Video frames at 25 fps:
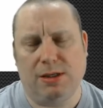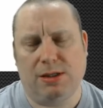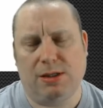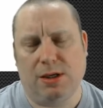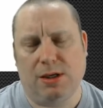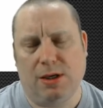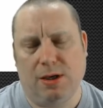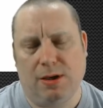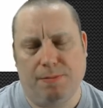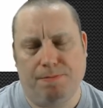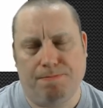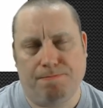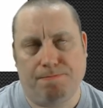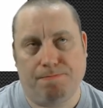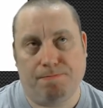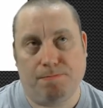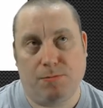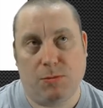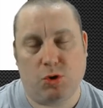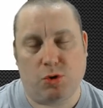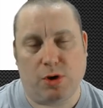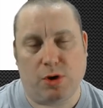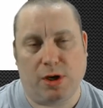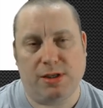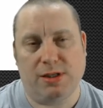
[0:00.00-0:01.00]
a
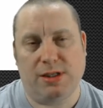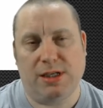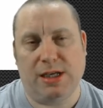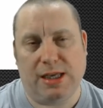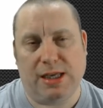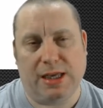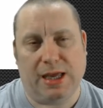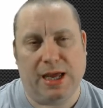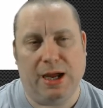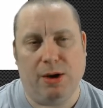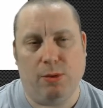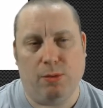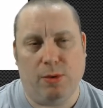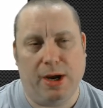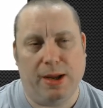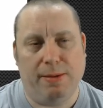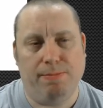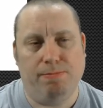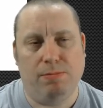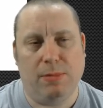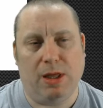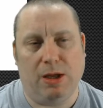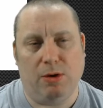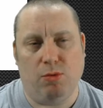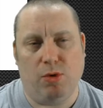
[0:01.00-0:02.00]
transit gateway
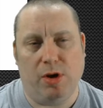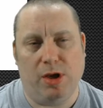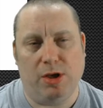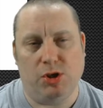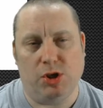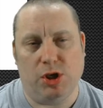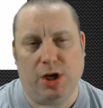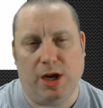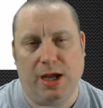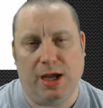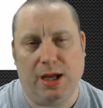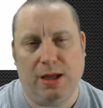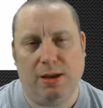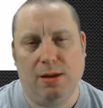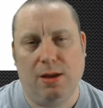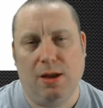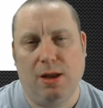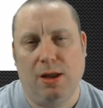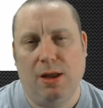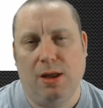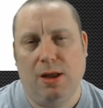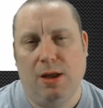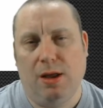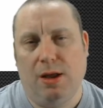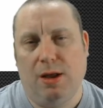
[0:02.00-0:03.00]
in region A
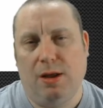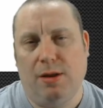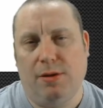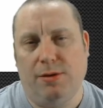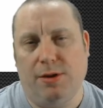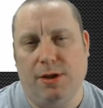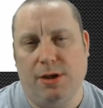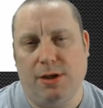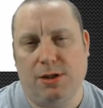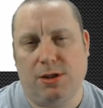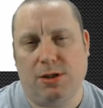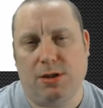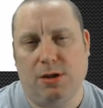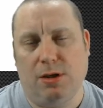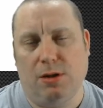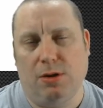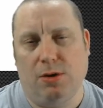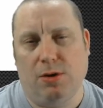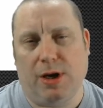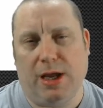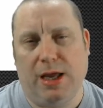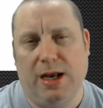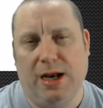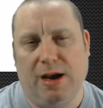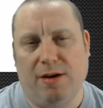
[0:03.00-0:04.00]
that's
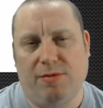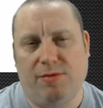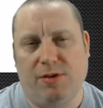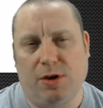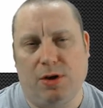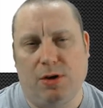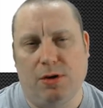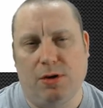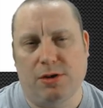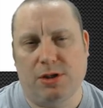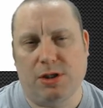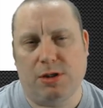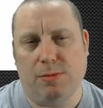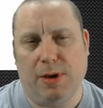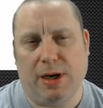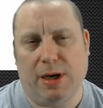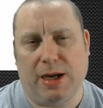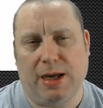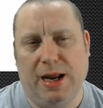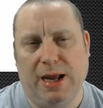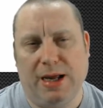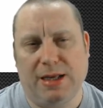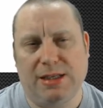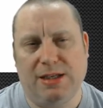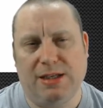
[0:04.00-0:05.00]
looking after customer
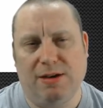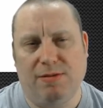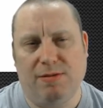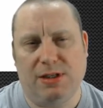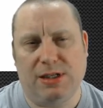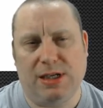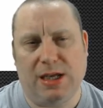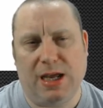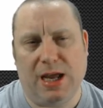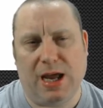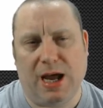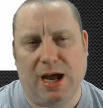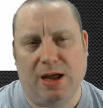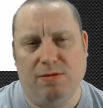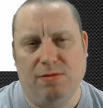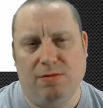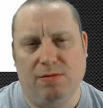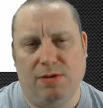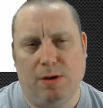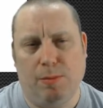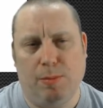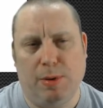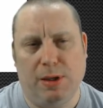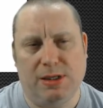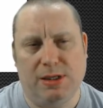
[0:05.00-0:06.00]
connectivity and
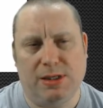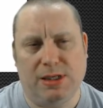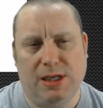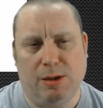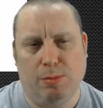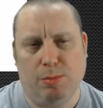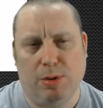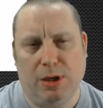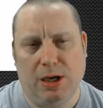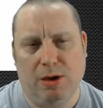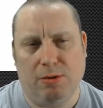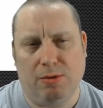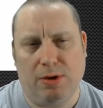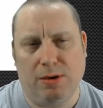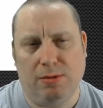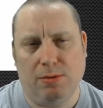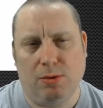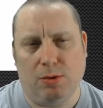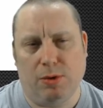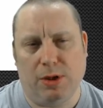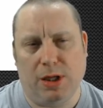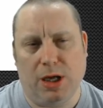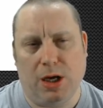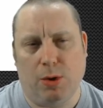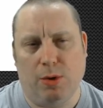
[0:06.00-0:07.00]
VPC peering,
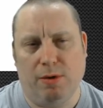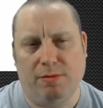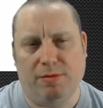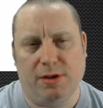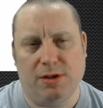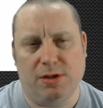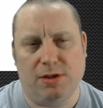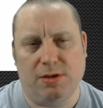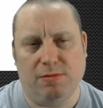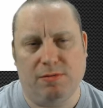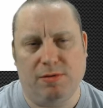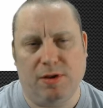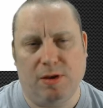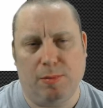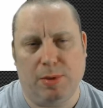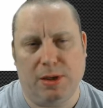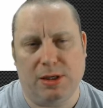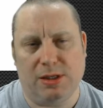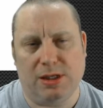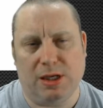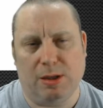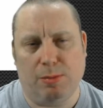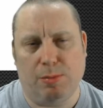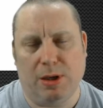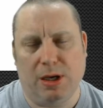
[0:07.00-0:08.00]
or the equivalent of
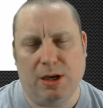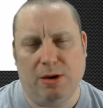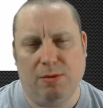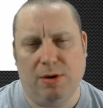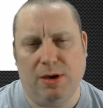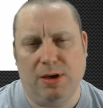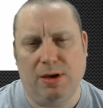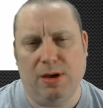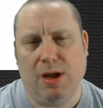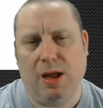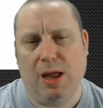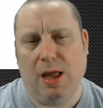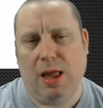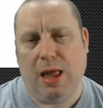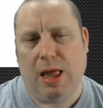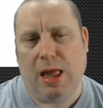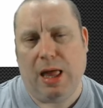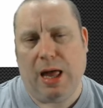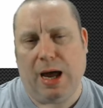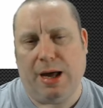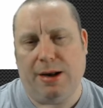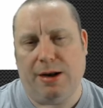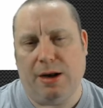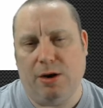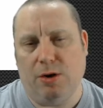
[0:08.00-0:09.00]
VPC peering,
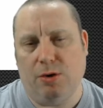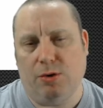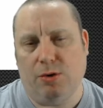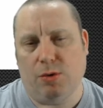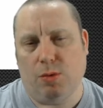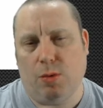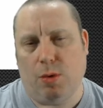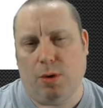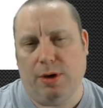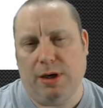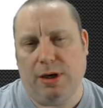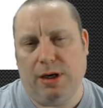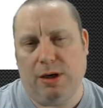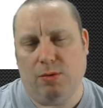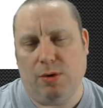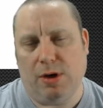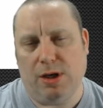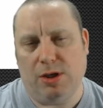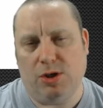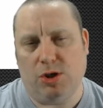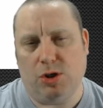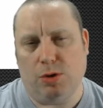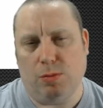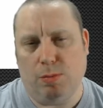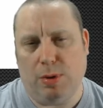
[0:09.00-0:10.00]
and another one in
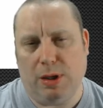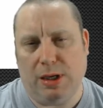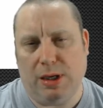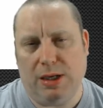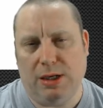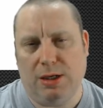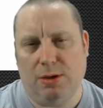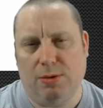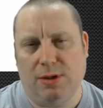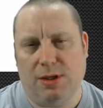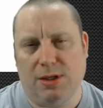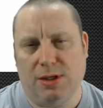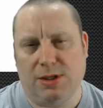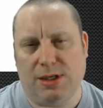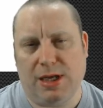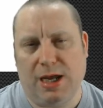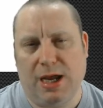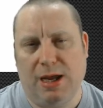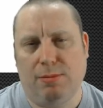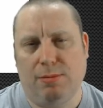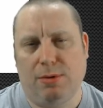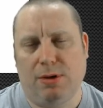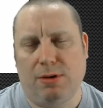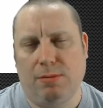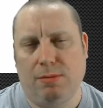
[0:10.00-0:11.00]
region B doing the
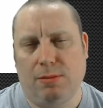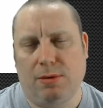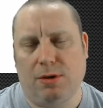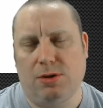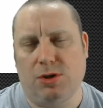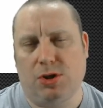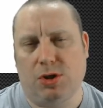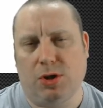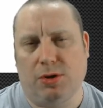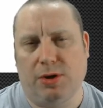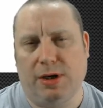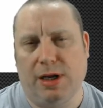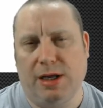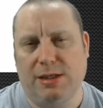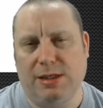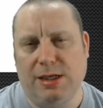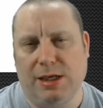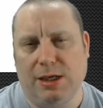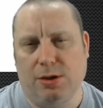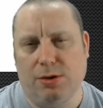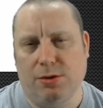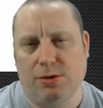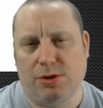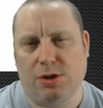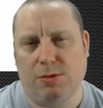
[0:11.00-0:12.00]
same,
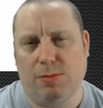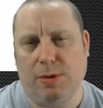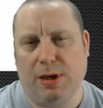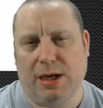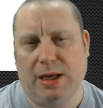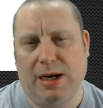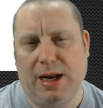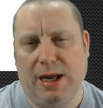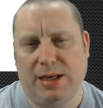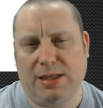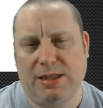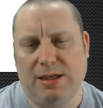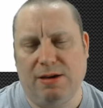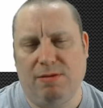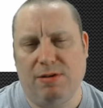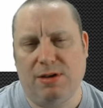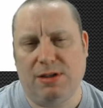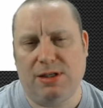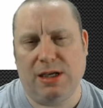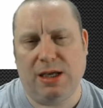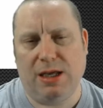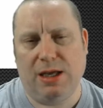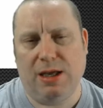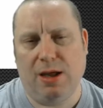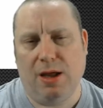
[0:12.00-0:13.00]
consolidating customer
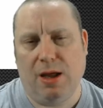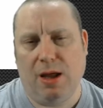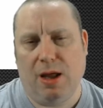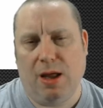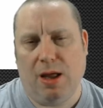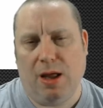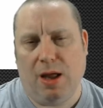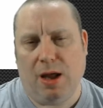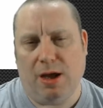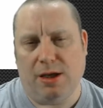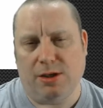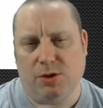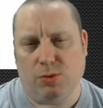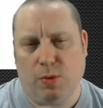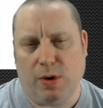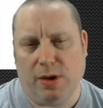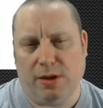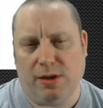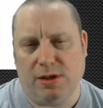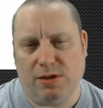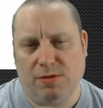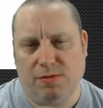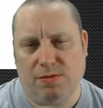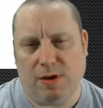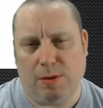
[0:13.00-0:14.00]
connectivity as
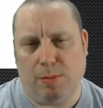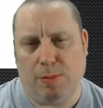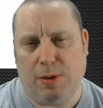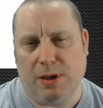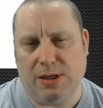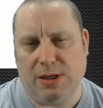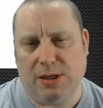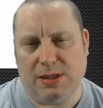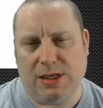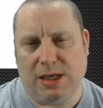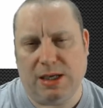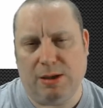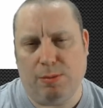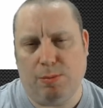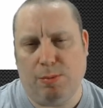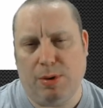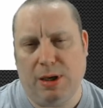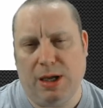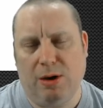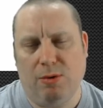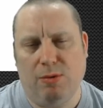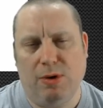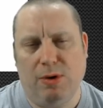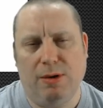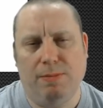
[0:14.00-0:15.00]
well as VPC
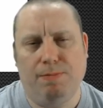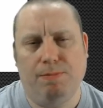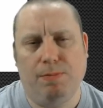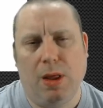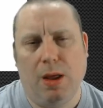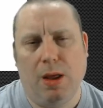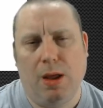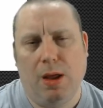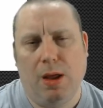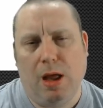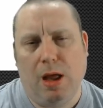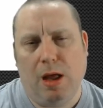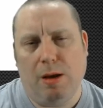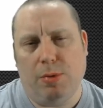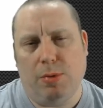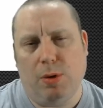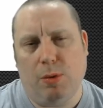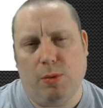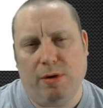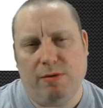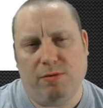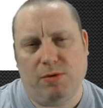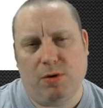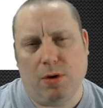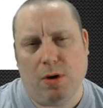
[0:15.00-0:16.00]
peering. But
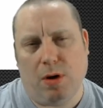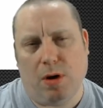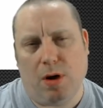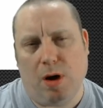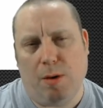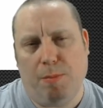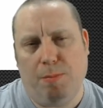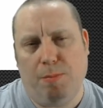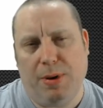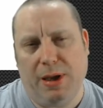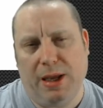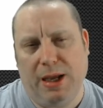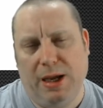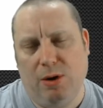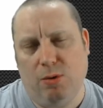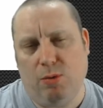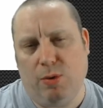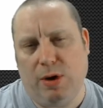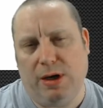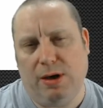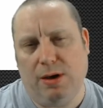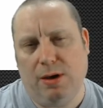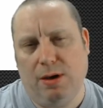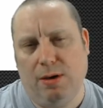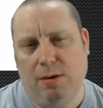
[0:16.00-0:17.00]
we've got a
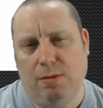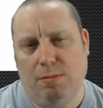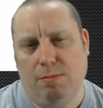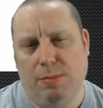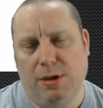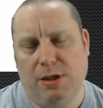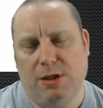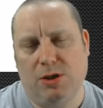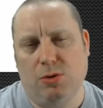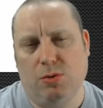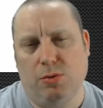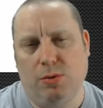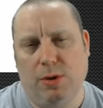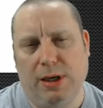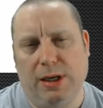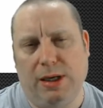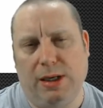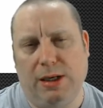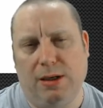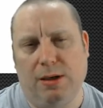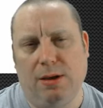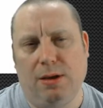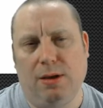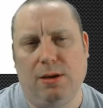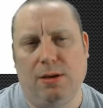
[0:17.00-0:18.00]
peering
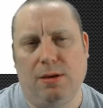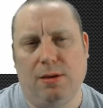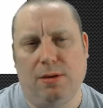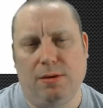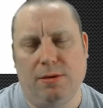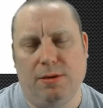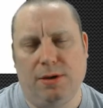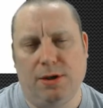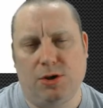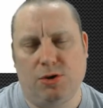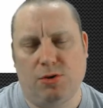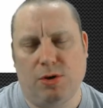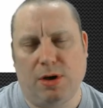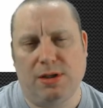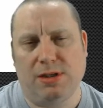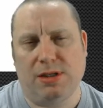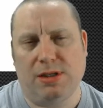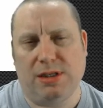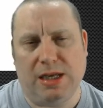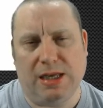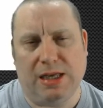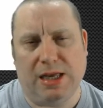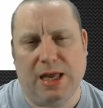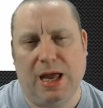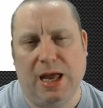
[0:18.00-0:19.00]
between the
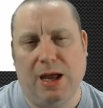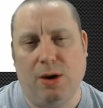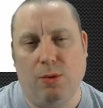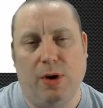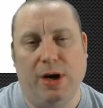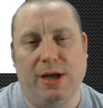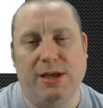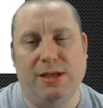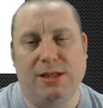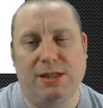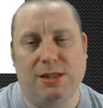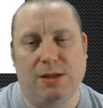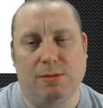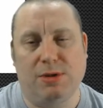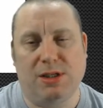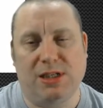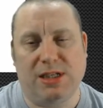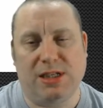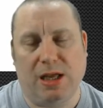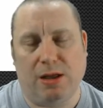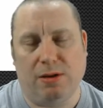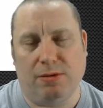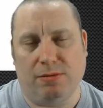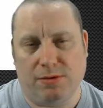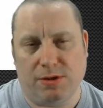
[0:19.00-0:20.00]
transit gateways
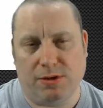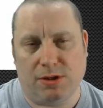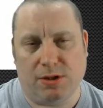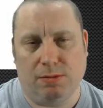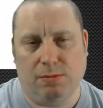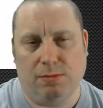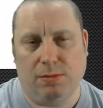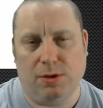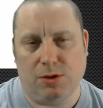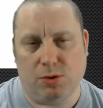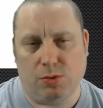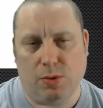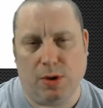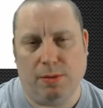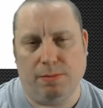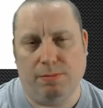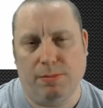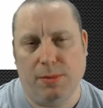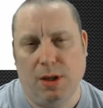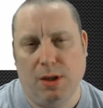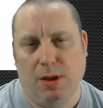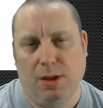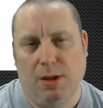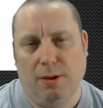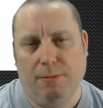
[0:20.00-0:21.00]
themselves as well.
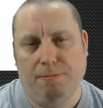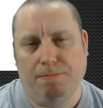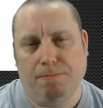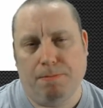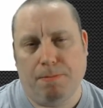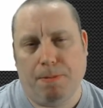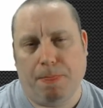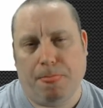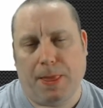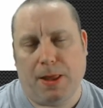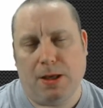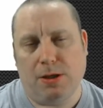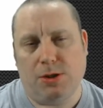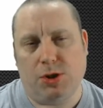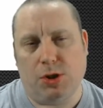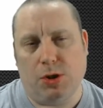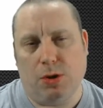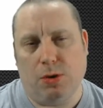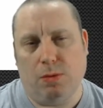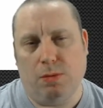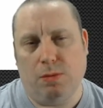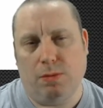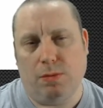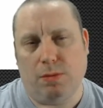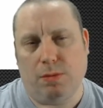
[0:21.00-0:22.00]

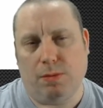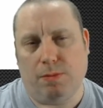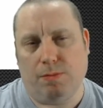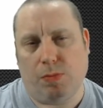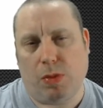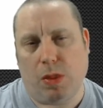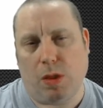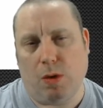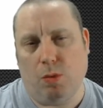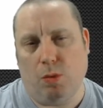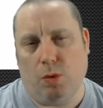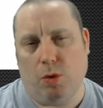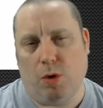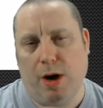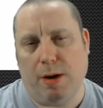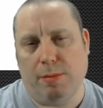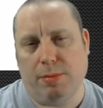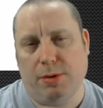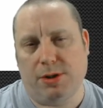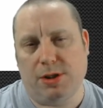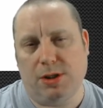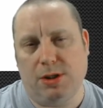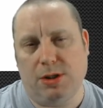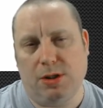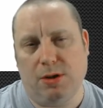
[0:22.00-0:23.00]
So we're
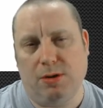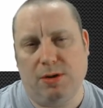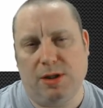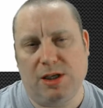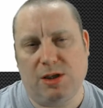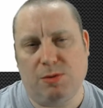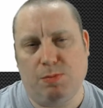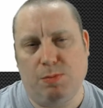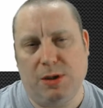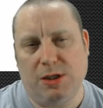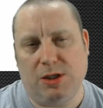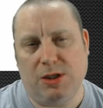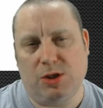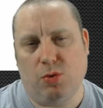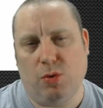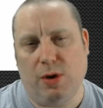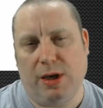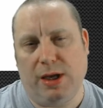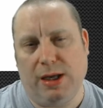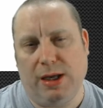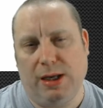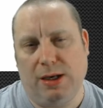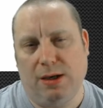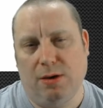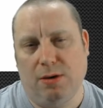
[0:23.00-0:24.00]
able to do this
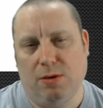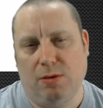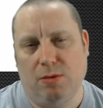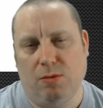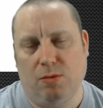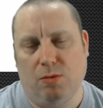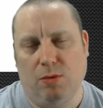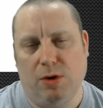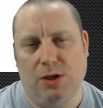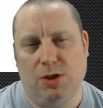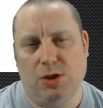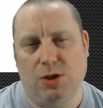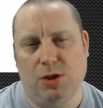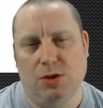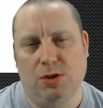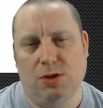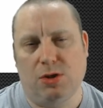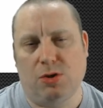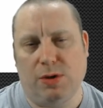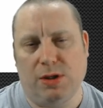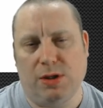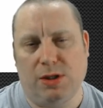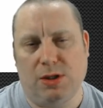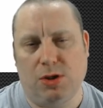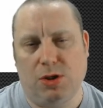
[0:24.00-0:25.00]
between
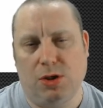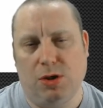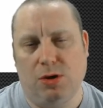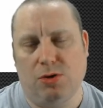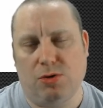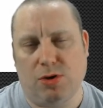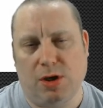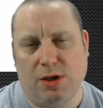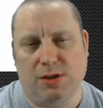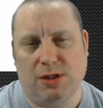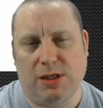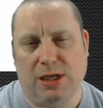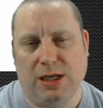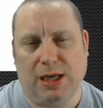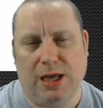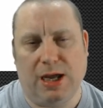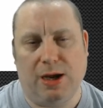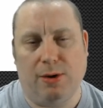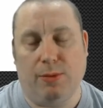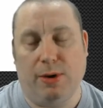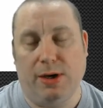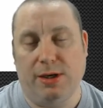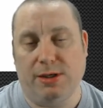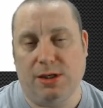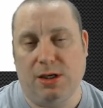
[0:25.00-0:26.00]
regions with two transit
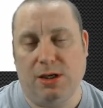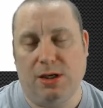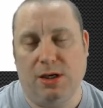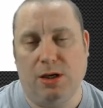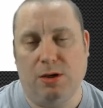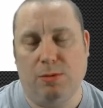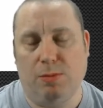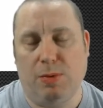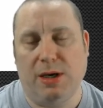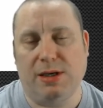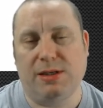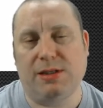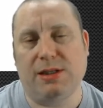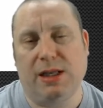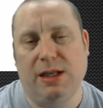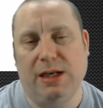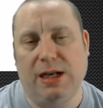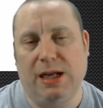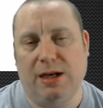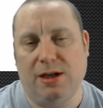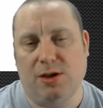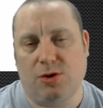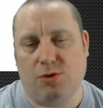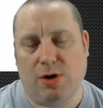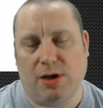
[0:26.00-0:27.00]
gateways, and you'd basically
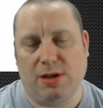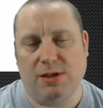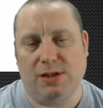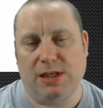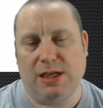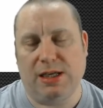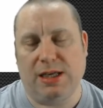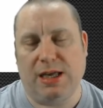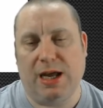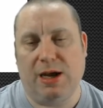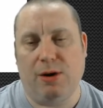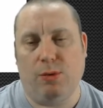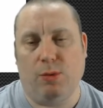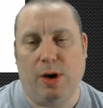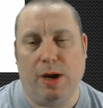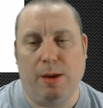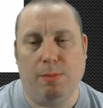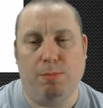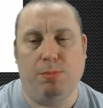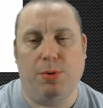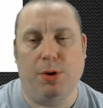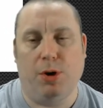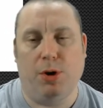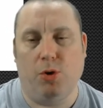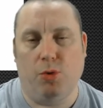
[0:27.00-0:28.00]
need a transit gateway
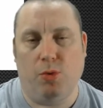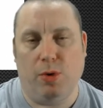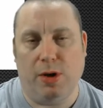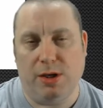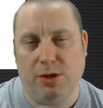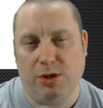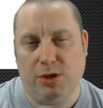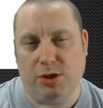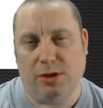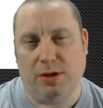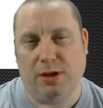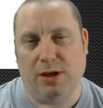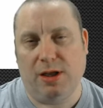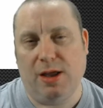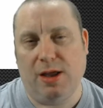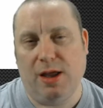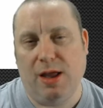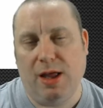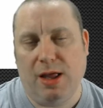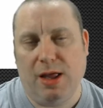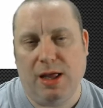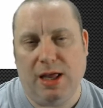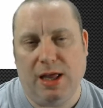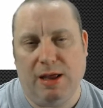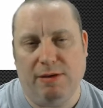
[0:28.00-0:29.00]
per region
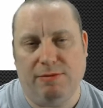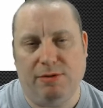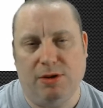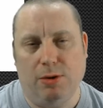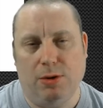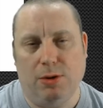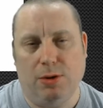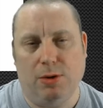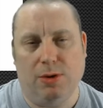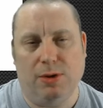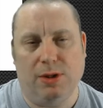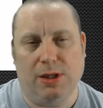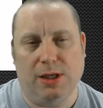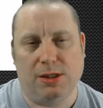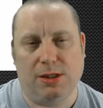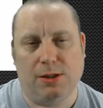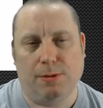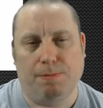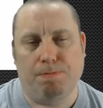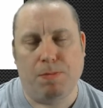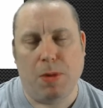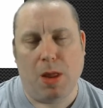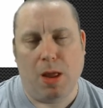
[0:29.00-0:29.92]
if you're doing this.